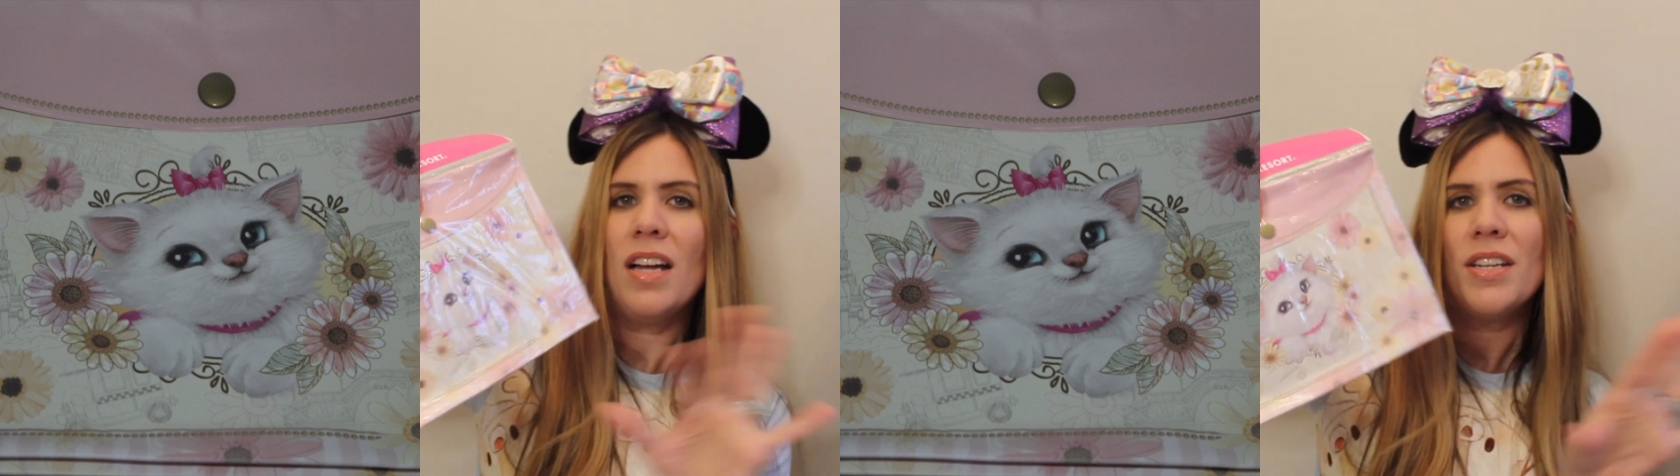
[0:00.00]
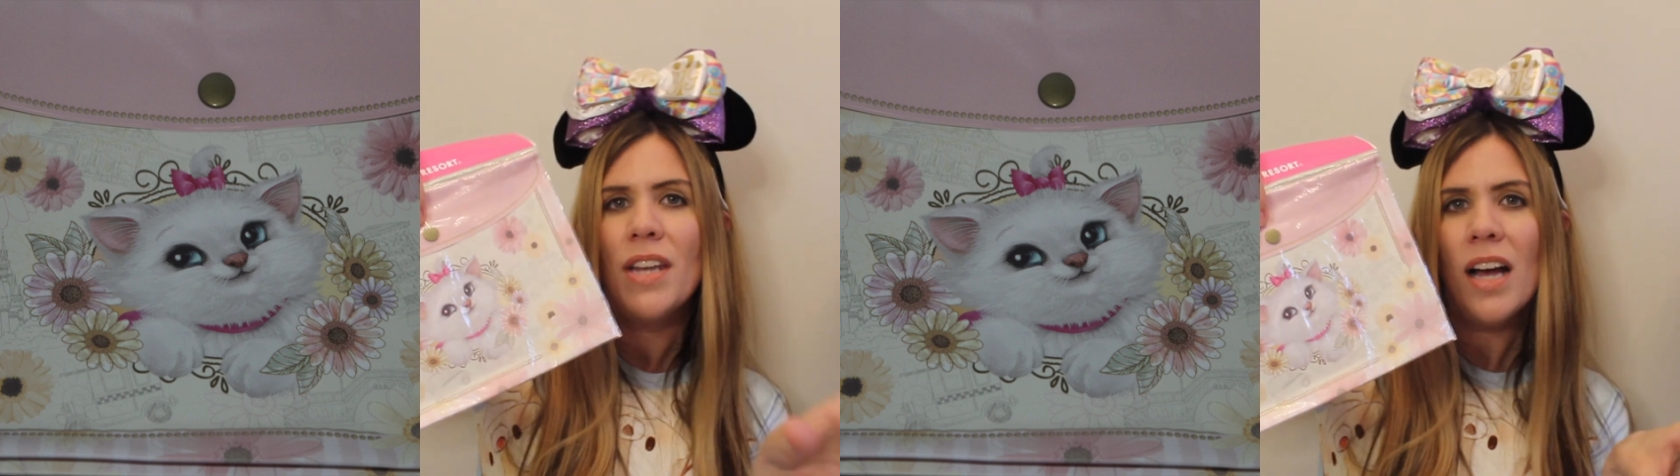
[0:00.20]

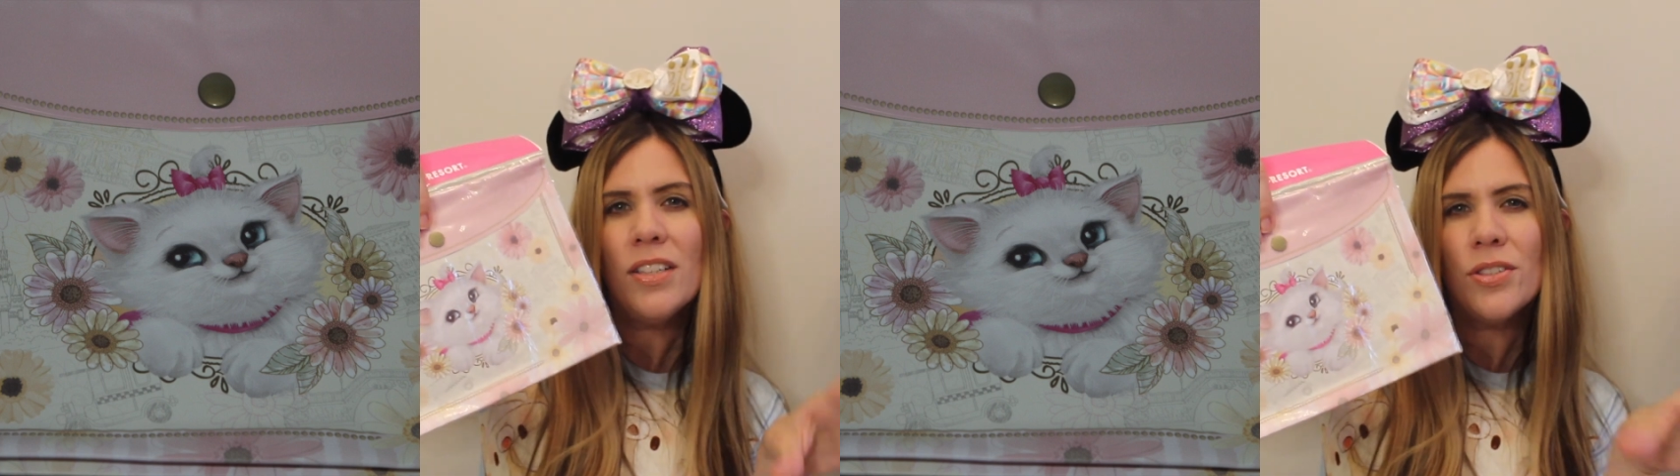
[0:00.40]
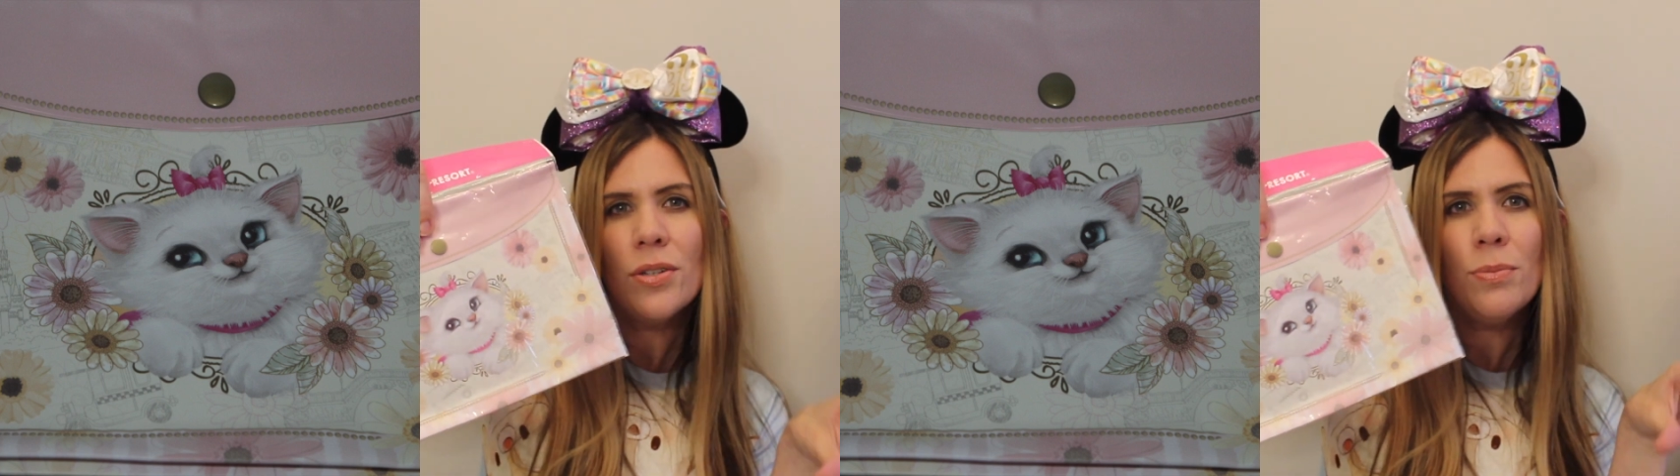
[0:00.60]
not
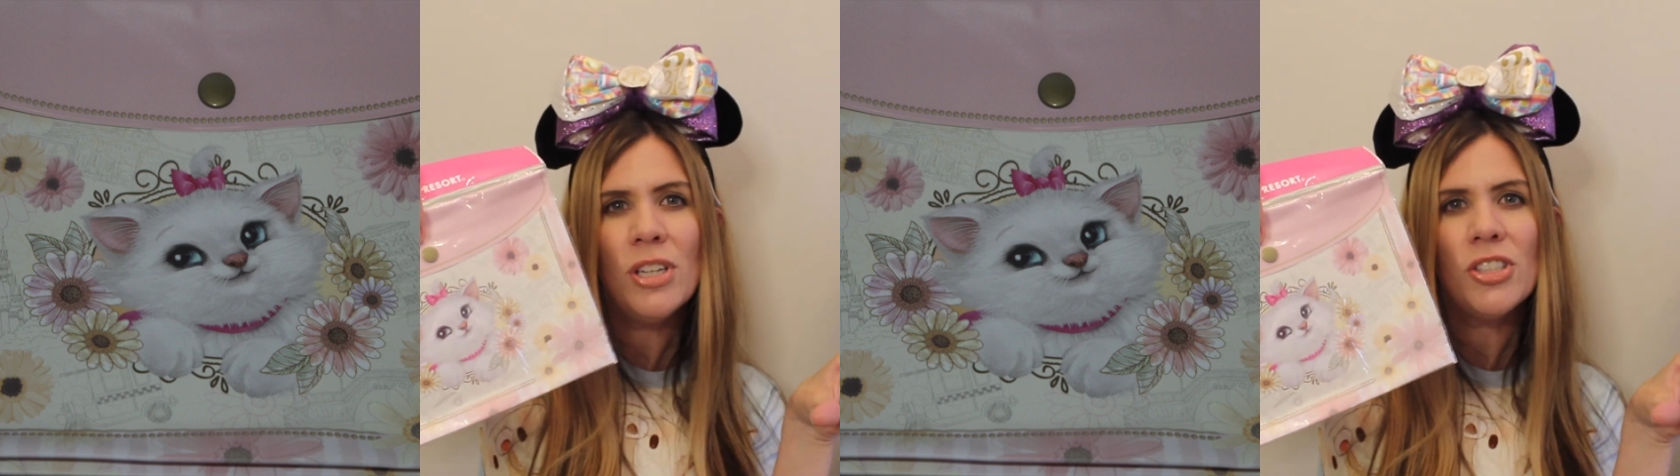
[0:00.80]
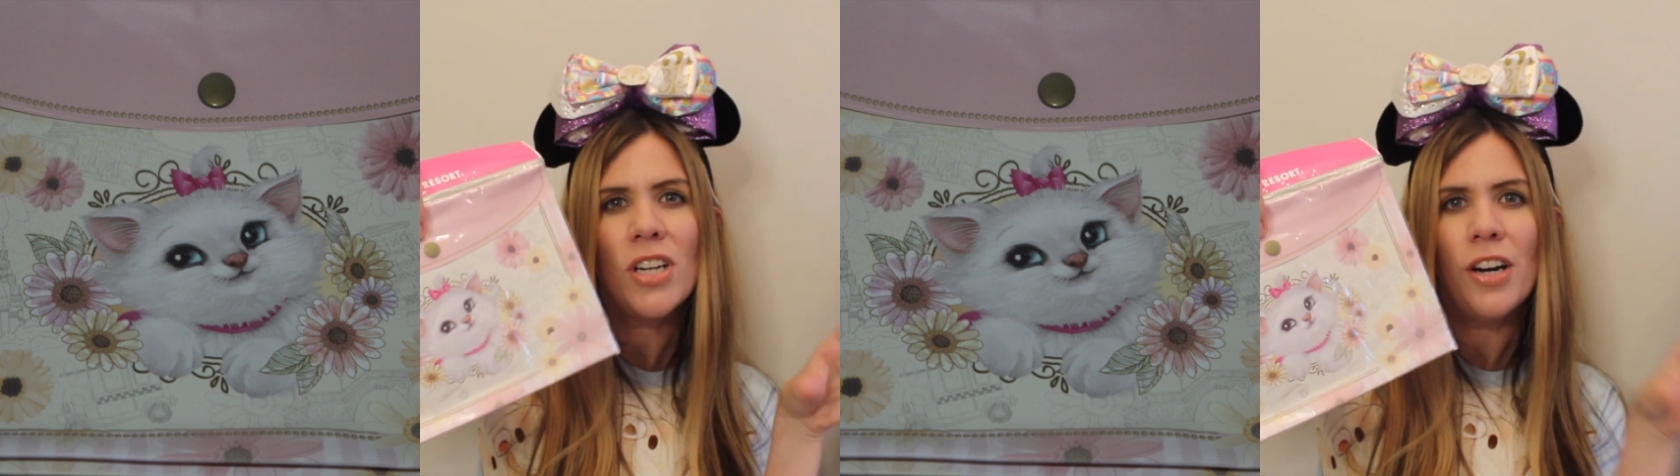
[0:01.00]
so
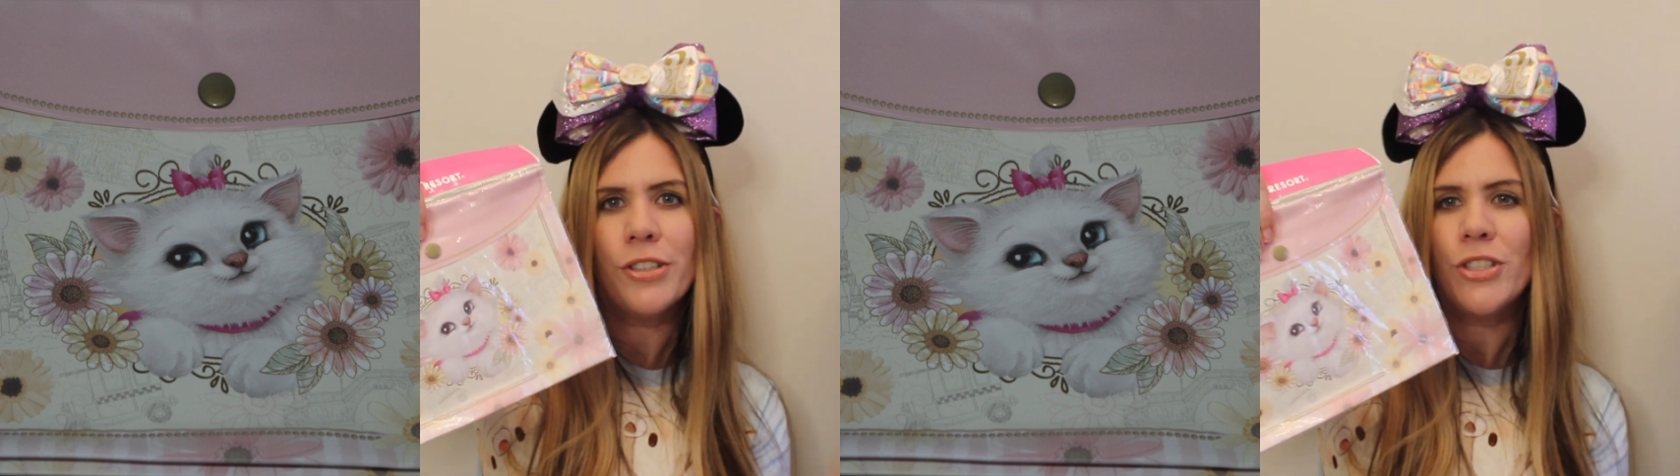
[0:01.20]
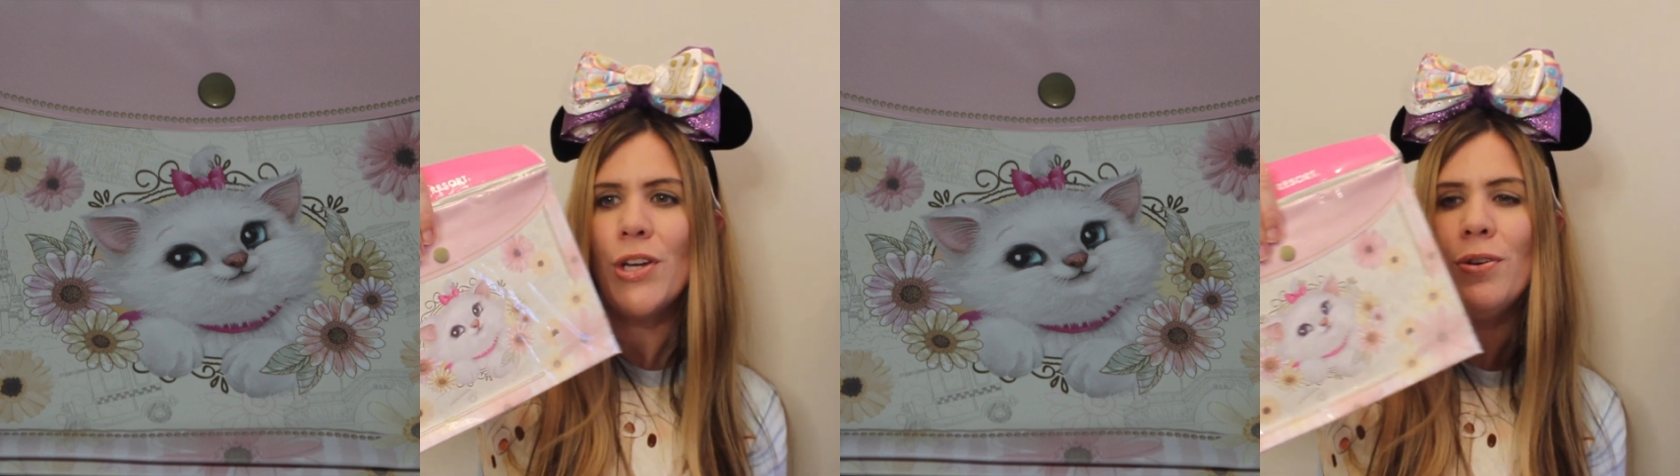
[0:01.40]
much
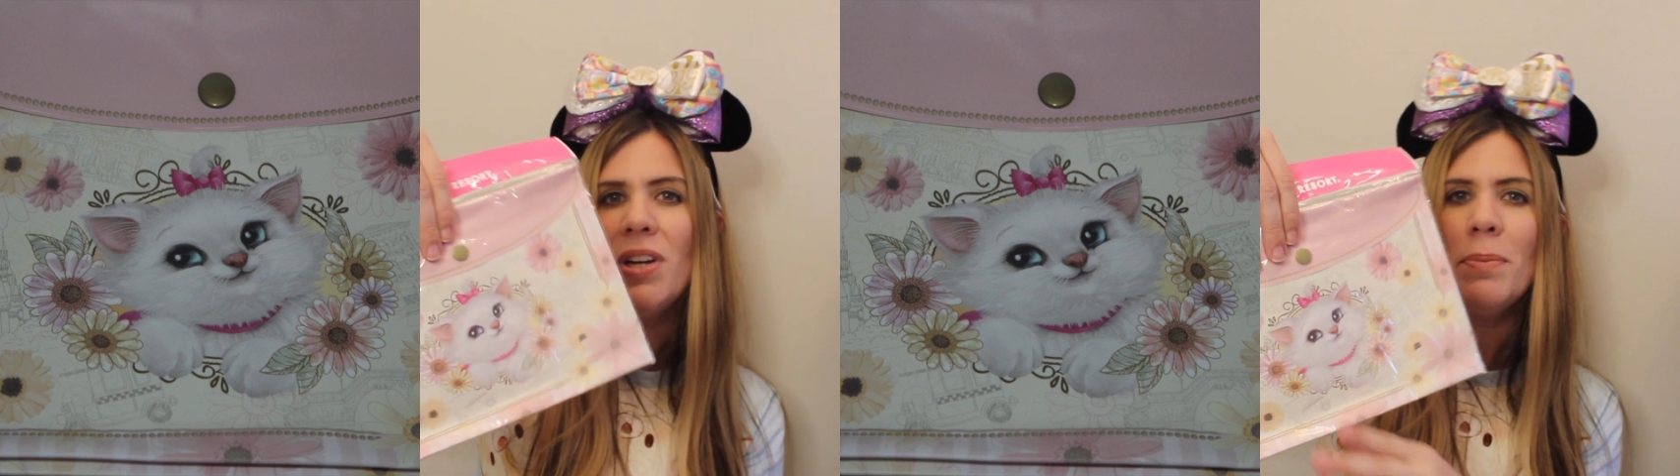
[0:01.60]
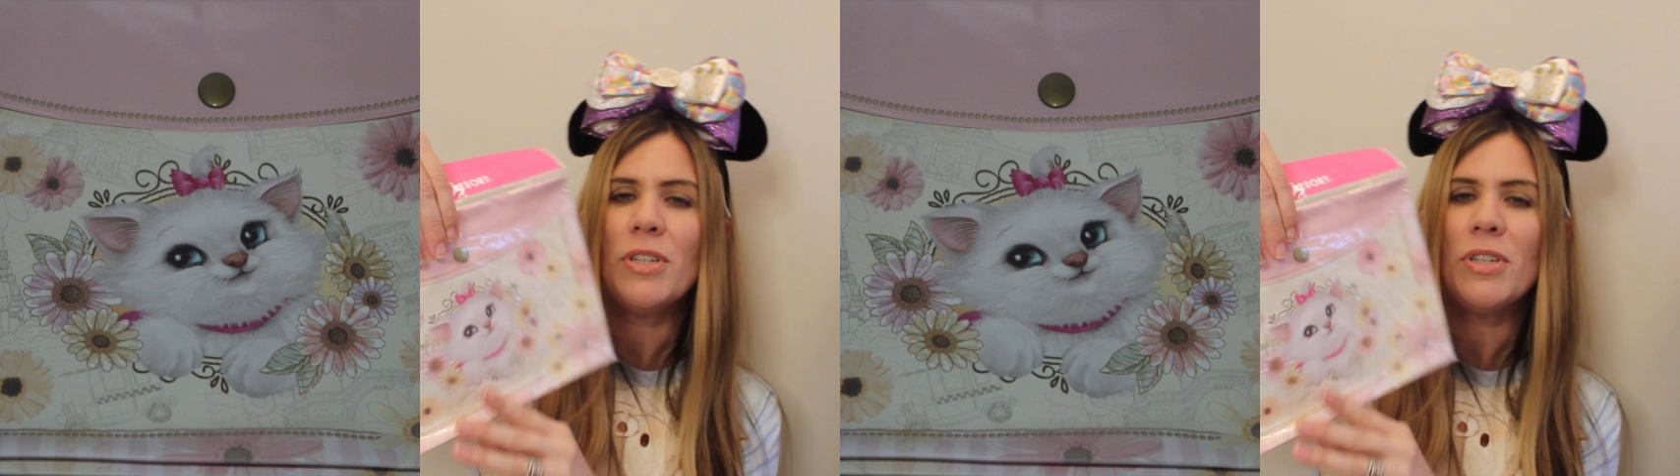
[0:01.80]
cartoony,